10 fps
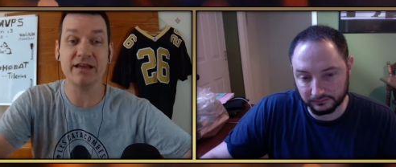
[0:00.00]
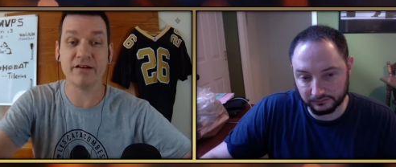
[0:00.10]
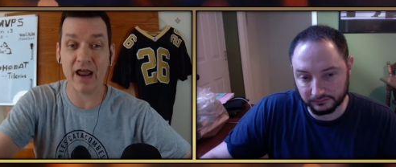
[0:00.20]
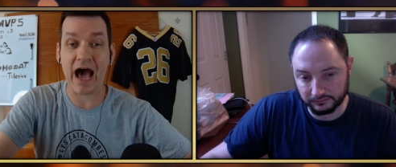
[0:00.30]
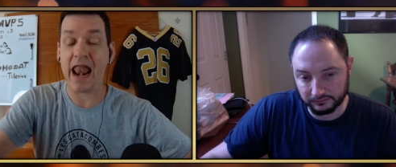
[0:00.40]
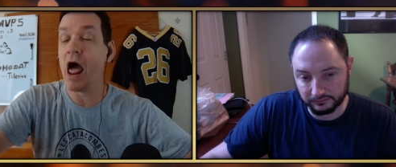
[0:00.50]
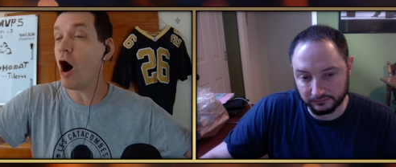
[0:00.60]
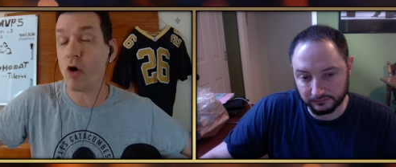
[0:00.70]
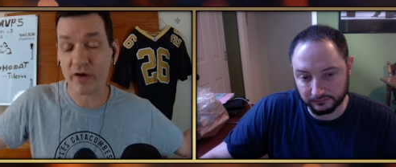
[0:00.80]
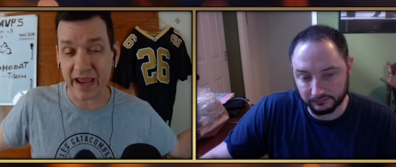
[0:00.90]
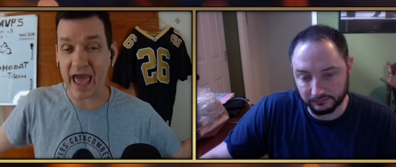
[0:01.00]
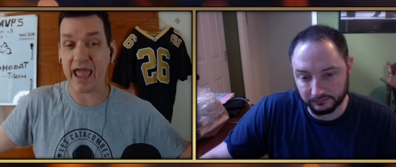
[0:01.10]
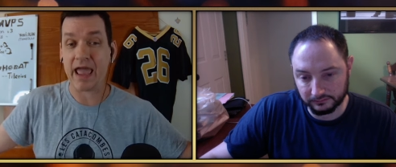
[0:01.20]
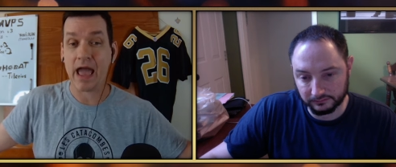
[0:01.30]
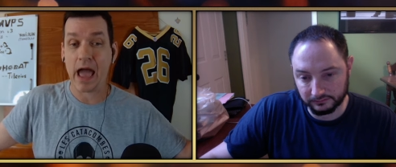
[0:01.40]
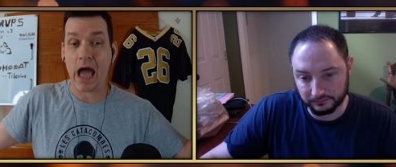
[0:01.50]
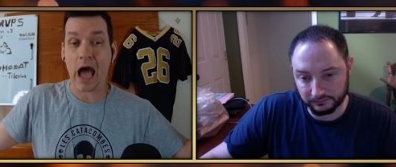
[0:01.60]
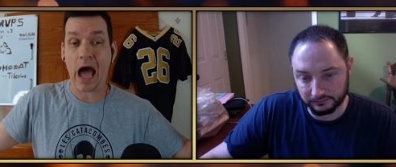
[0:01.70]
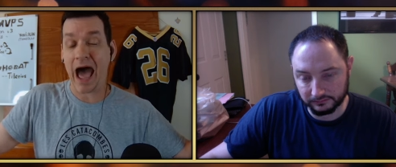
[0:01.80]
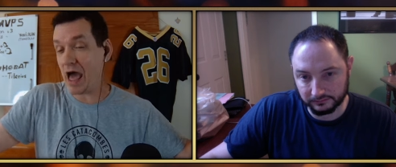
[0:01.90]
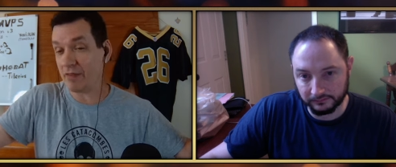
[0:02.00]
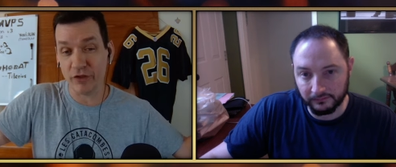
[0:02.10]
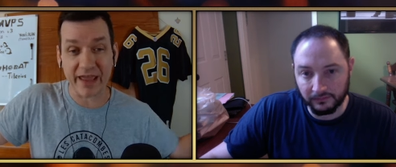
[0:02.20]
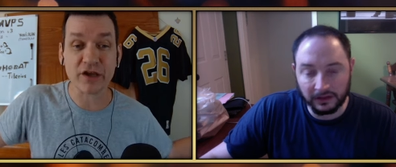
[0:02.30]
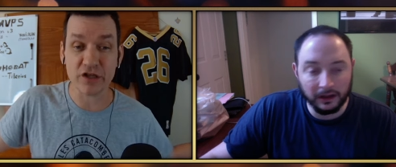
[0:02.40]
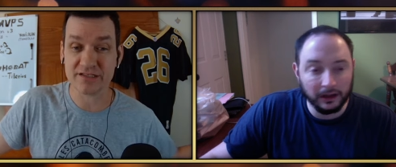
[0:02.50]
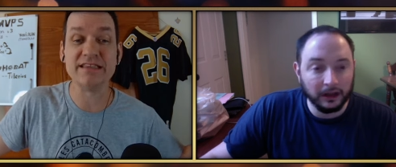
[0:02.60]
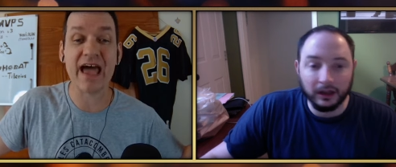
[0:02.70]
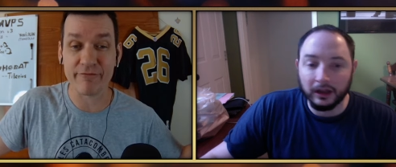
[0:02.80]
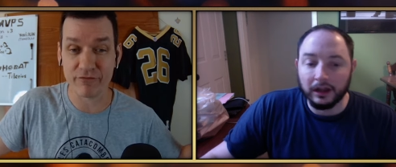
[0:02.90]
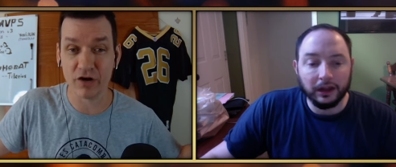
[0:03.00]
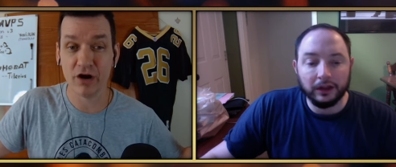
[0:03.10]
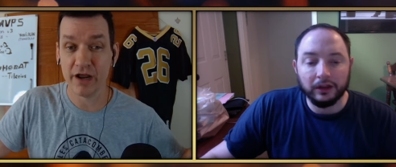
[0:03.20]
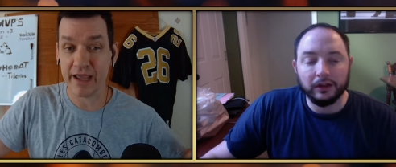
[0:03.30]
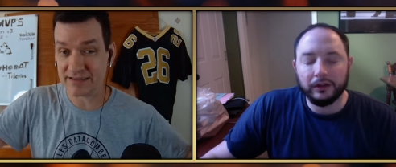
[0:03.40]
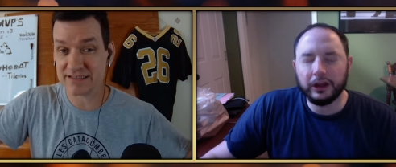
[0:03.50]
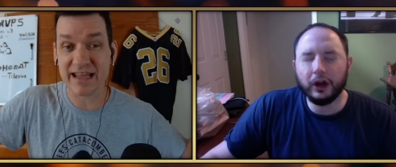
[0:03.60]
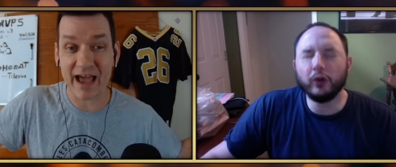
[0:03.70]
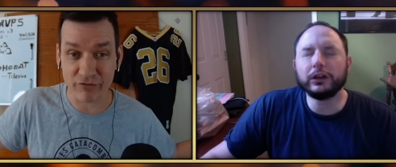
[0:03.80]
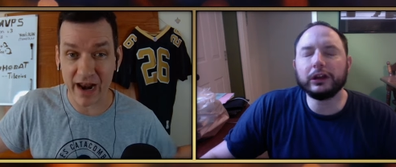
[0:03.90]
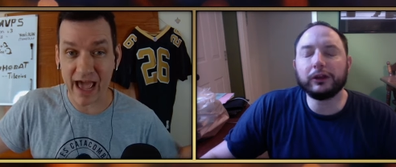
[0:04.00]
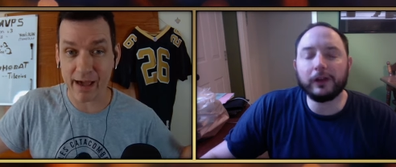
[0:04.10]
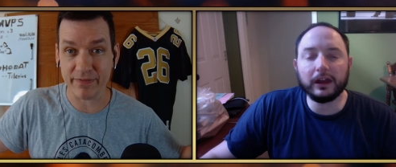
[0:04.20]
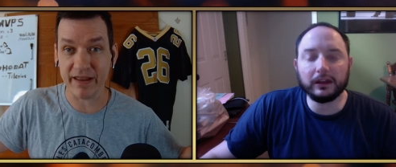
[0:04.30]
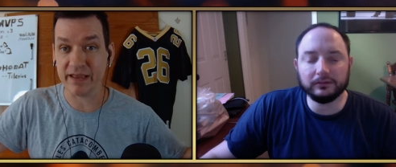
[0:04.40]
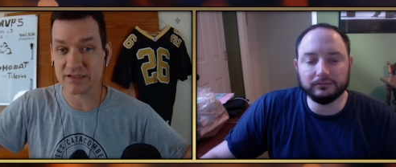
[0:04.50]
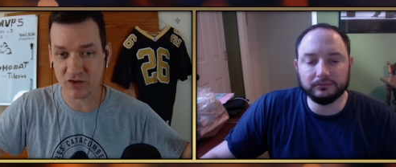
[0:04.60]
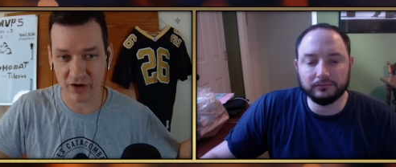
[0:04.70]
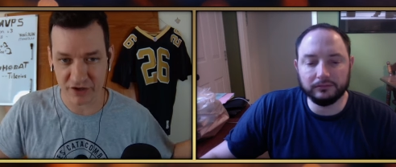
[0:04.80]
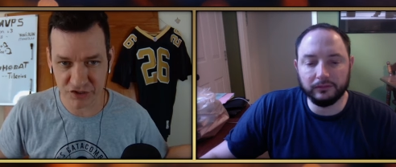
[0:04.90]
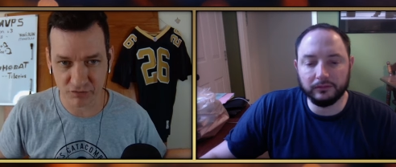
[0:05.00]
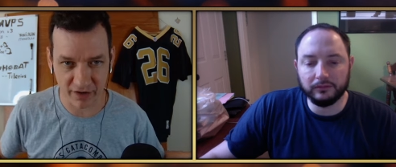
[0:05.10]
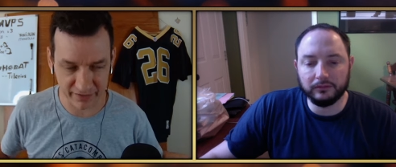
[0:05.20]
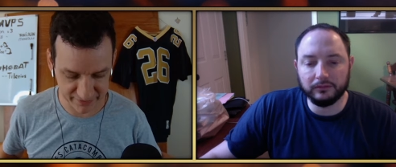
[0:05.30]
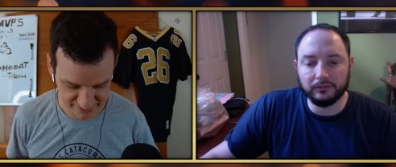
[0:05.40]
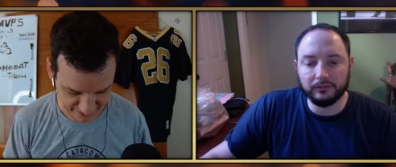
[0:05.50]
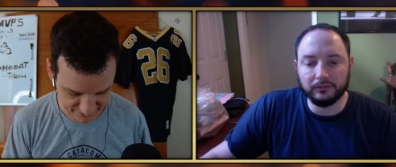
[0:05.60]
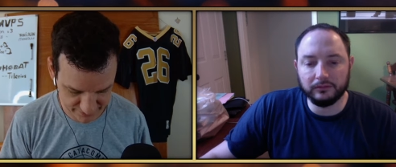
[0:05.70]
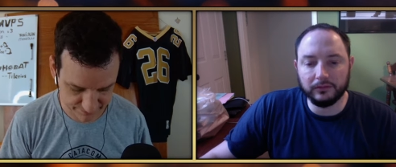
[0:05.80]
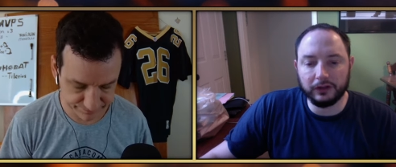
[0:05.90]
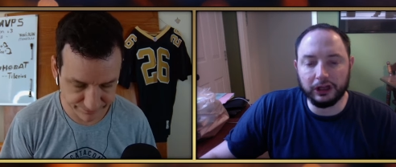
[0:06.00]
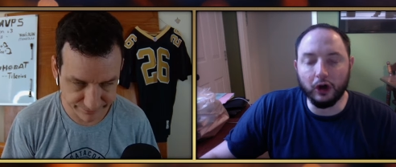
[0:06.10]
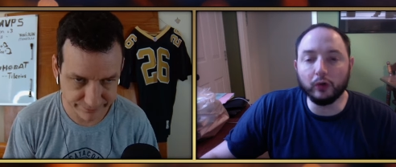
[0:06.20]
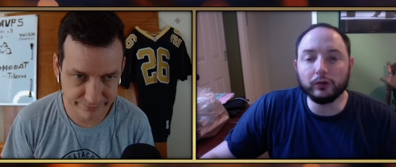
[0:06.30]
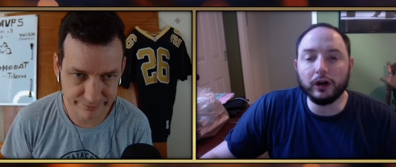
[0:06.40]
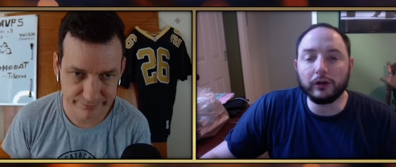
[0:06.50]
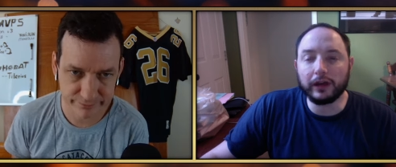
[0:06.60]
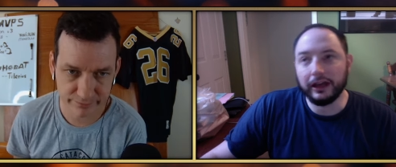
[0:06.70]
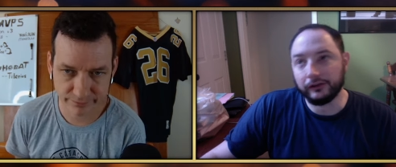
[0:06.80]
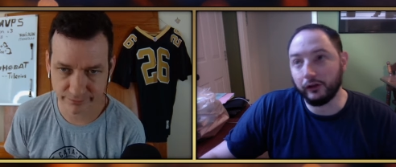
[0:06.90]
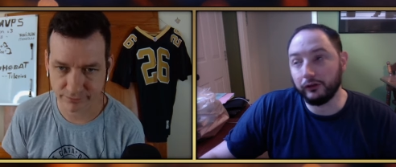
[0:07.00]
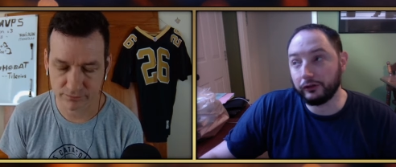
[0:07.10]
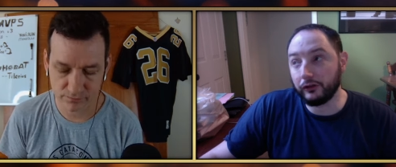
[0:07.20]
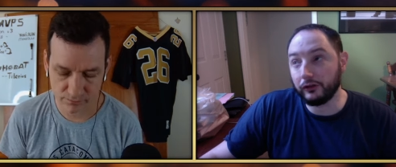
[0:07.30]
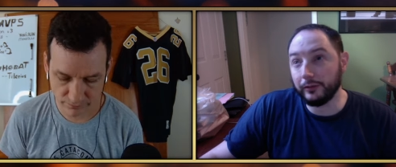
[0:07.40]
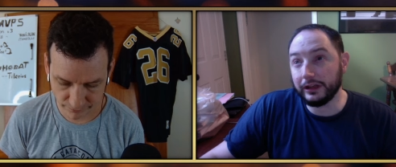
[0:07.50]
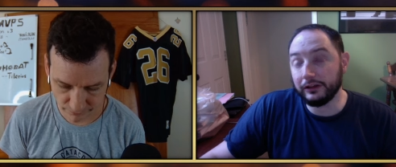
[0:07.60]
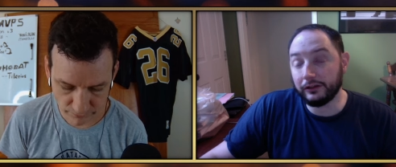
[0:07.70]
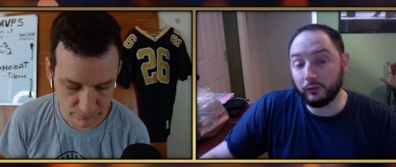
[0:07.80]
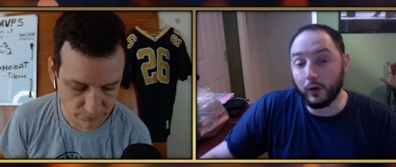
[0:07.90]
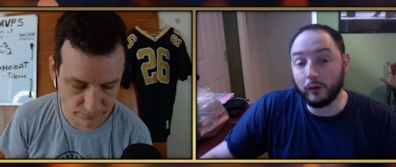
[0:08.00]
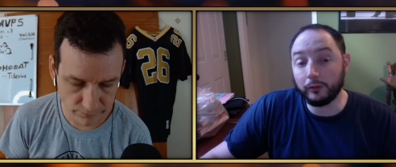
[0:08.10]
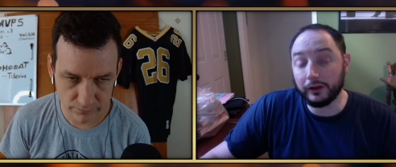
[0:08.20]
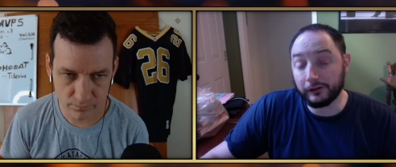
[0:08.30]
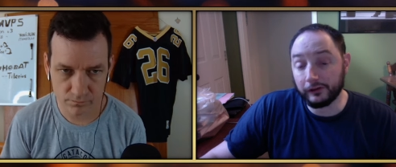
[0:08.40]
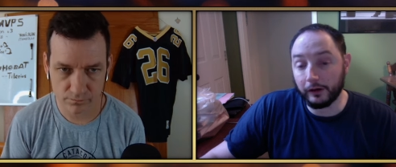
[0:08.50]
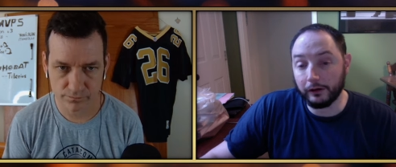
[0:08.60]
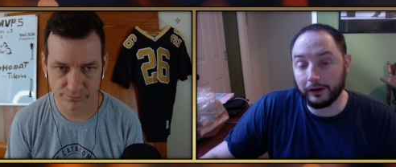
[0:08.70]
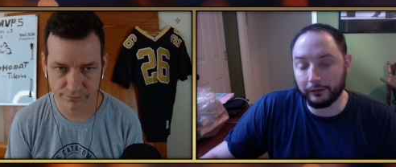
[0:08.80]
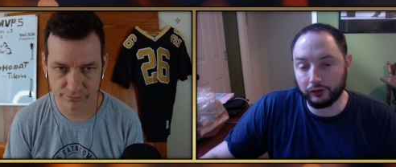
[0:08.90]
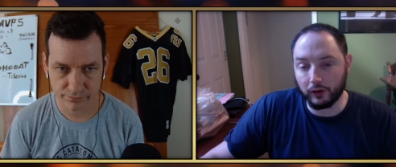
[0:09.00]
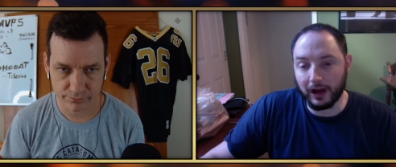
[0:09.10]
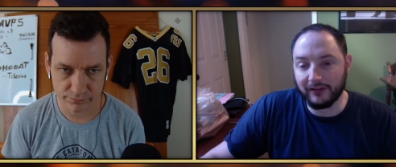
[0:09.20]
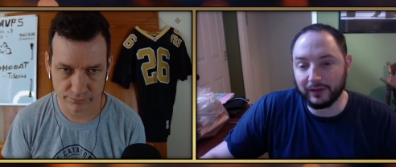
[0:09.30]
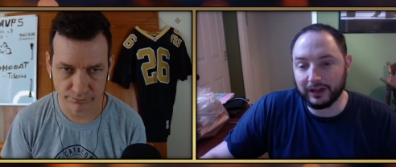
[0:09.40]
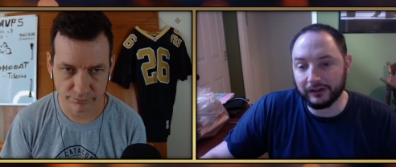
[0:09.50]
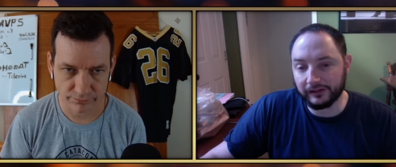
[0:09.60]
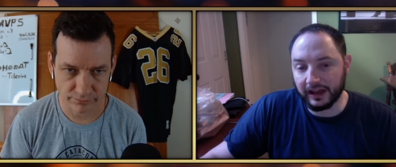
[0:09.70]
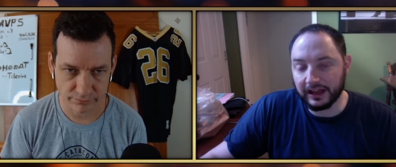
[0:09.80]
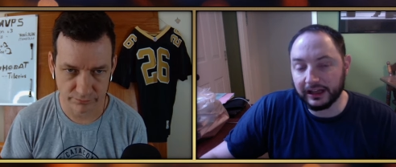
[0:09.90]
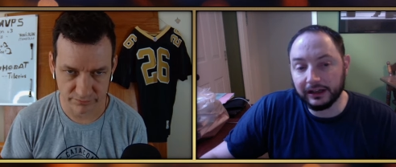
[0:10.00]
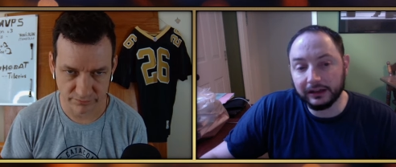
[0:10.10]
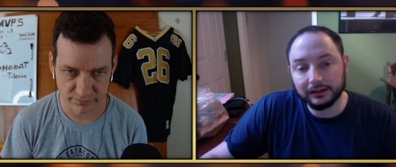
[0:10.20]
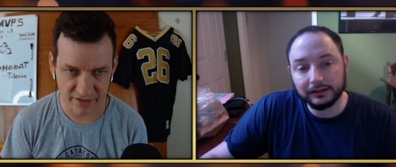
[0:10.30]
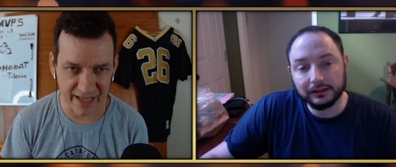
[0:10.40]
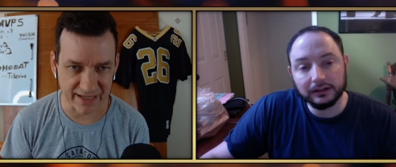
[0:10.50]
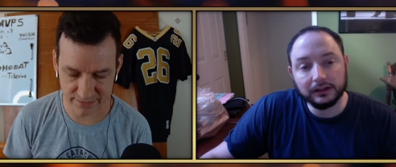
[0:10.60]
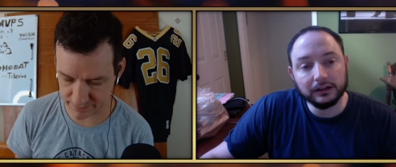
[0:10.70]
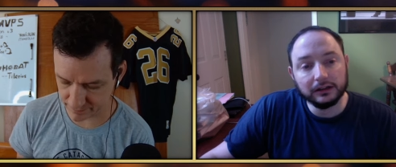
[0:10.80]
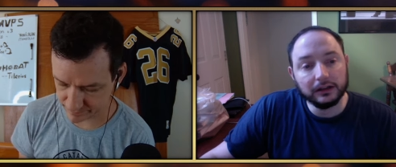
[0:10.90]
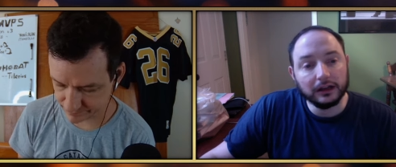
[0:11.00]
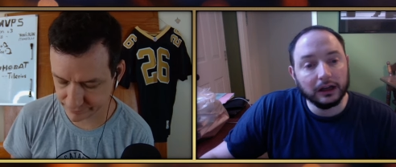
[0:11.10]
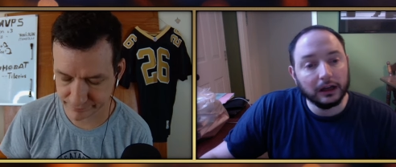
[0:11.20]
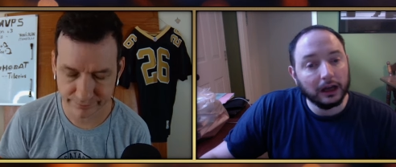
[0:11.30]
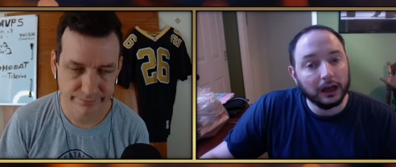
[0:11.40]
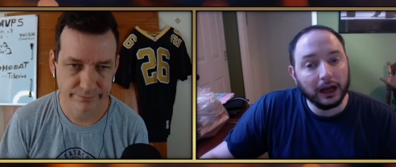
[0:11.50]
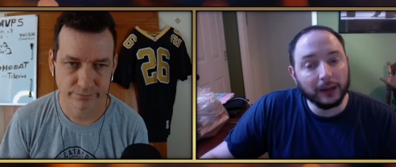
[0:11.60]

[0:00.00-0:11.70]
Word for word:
Speaker 1: you're not, okay. I, uh, like it's never it's the never happening thing, as long as you're running the Saints.
Speaker 2: The only okay, so so you mean what would be the scenario that would drive me insane? Yes. I